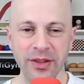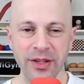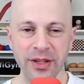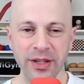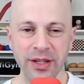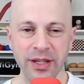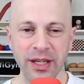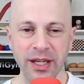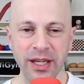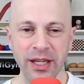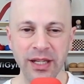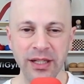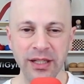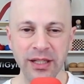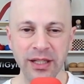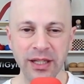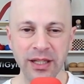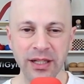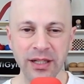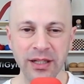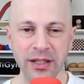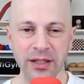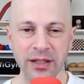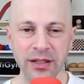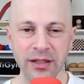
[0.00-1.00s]
the
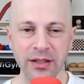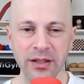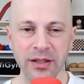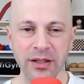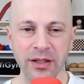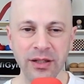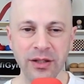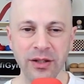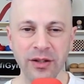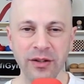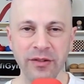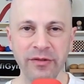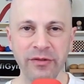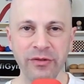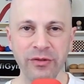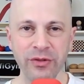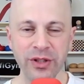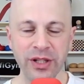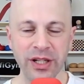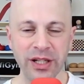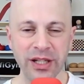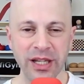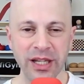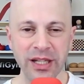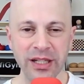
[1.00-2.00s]
Indian
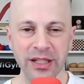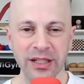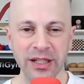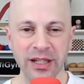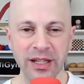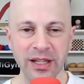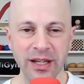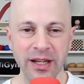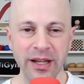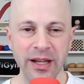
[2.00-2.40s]
Wunderkind,